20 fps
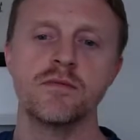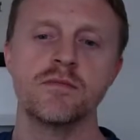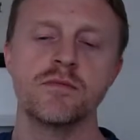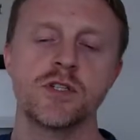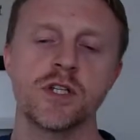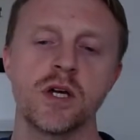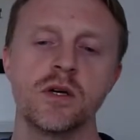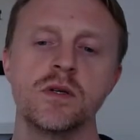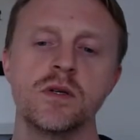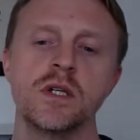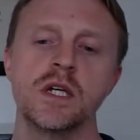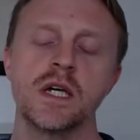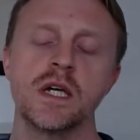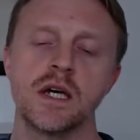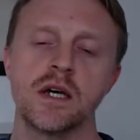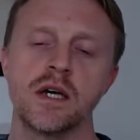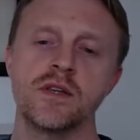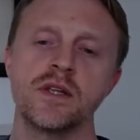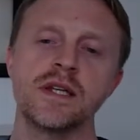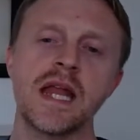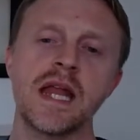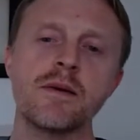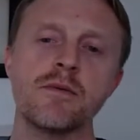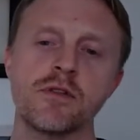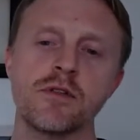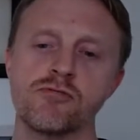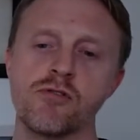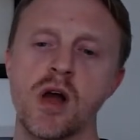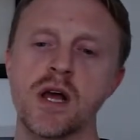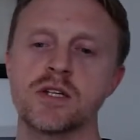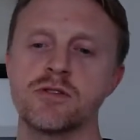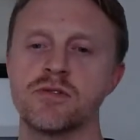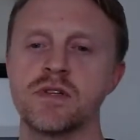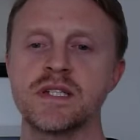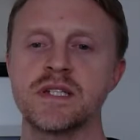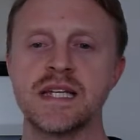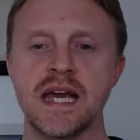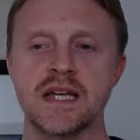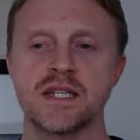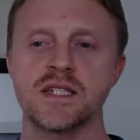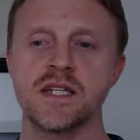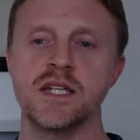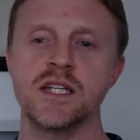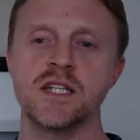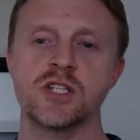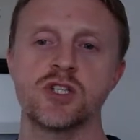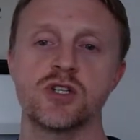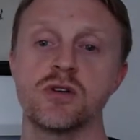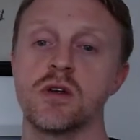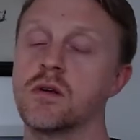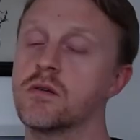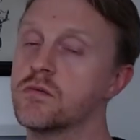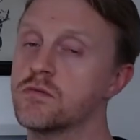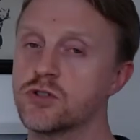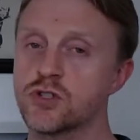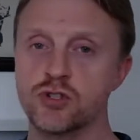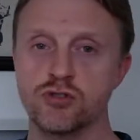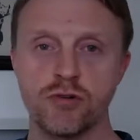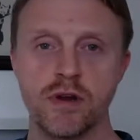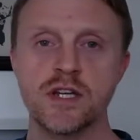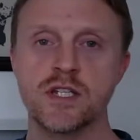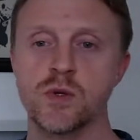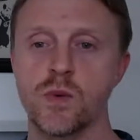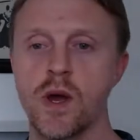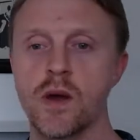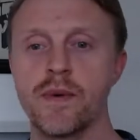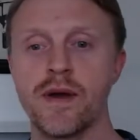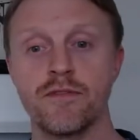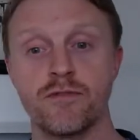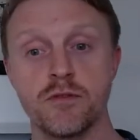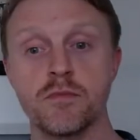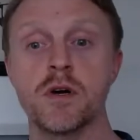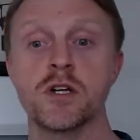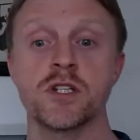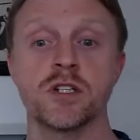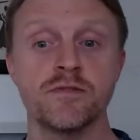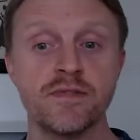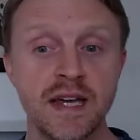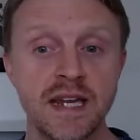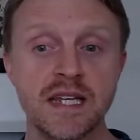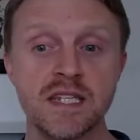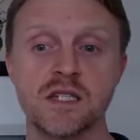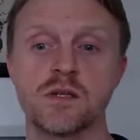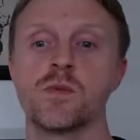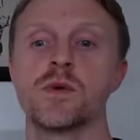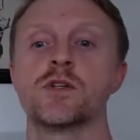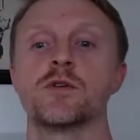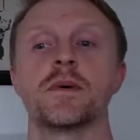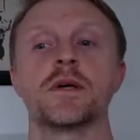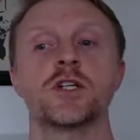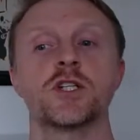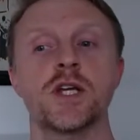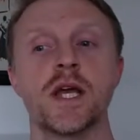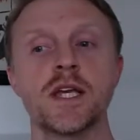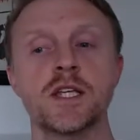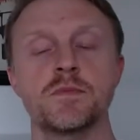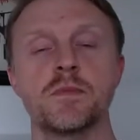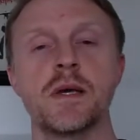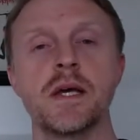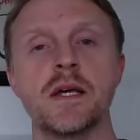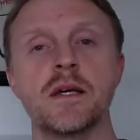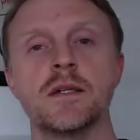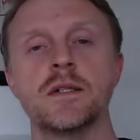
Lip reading: So the name of the writer and the text is straight away, we have the Merchant of Venice, we talk about Shakespeare